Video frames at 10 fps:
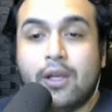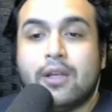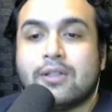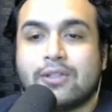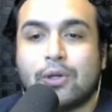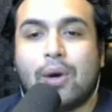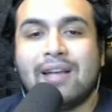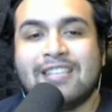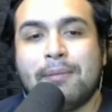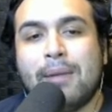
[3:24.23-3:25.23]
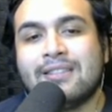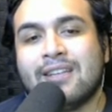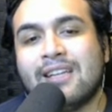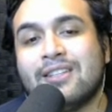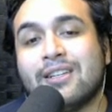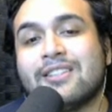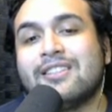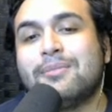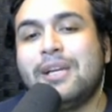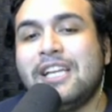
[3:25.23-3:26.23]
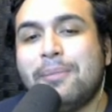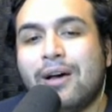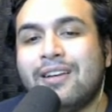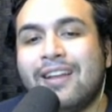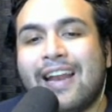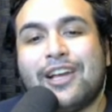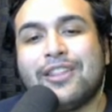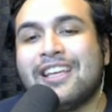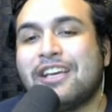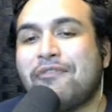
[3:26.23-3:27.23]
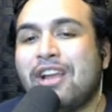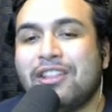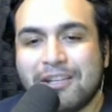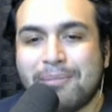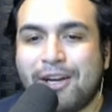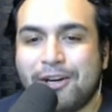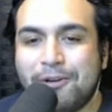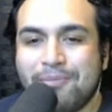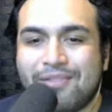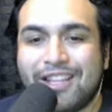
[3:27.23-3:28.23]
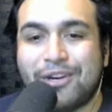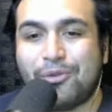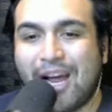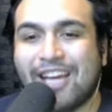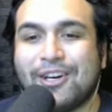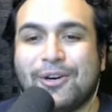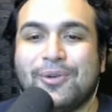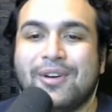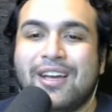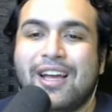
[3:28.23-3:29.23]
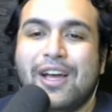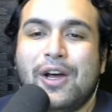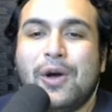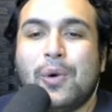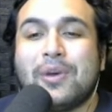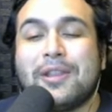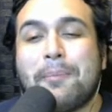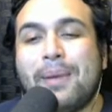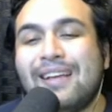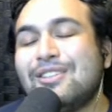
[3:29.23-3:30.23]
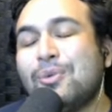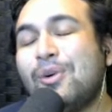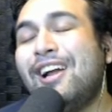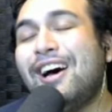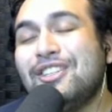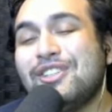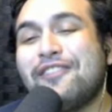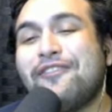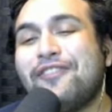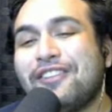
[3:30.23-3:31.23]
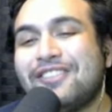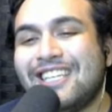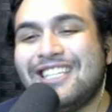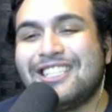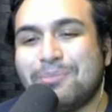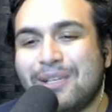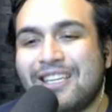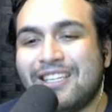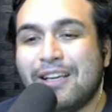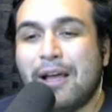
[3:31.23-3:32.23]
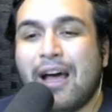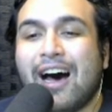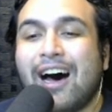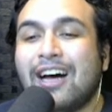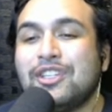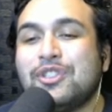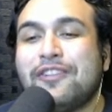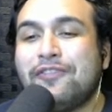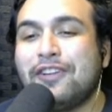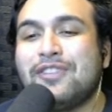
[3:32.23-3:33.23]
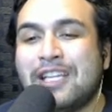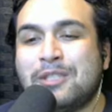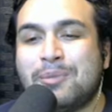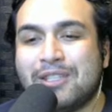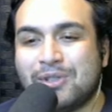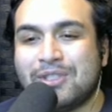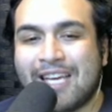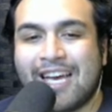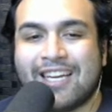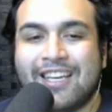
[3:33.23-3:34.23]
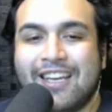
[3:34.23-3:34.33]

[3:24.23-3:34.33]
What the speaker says: So I set my sights on a speedy mon, and I could think of nothing better than Raikou. With a base 115 speed, 115 special attack,